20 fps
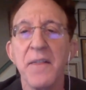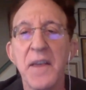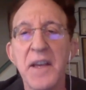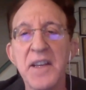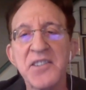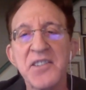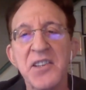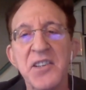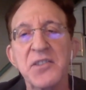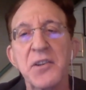
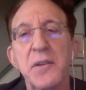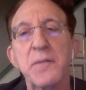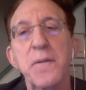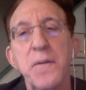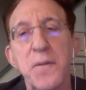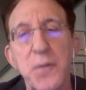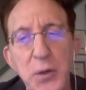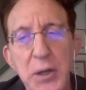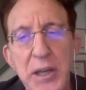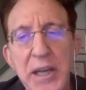This is a
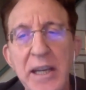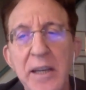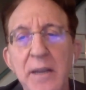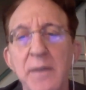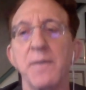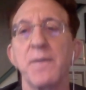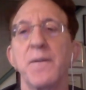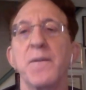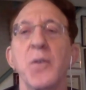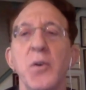
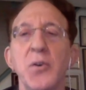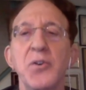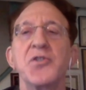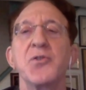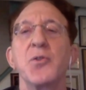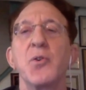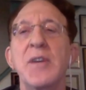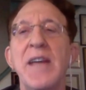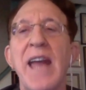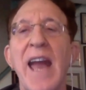free
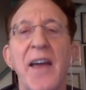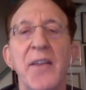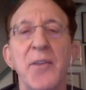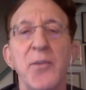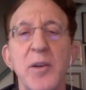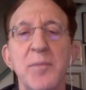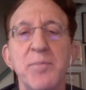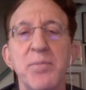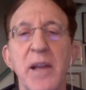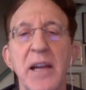virtual
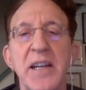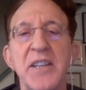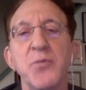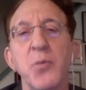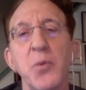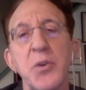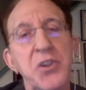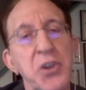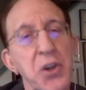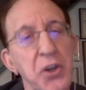gathering
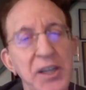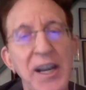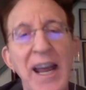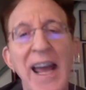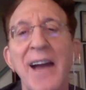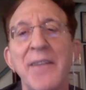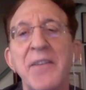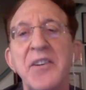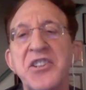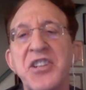place where you're going
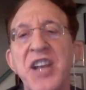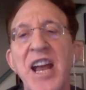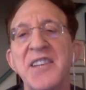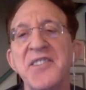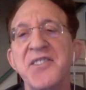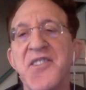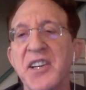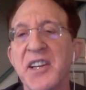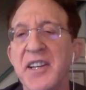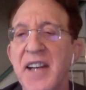to have a
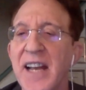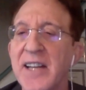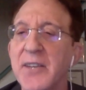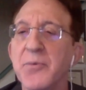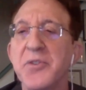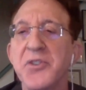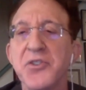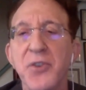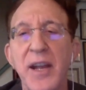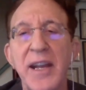chance to
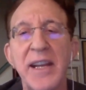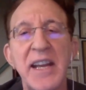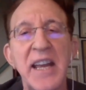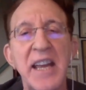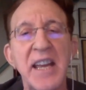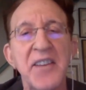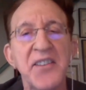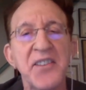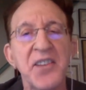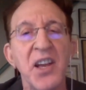connect with
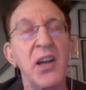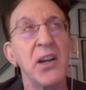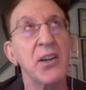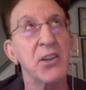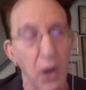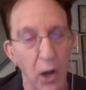trainees,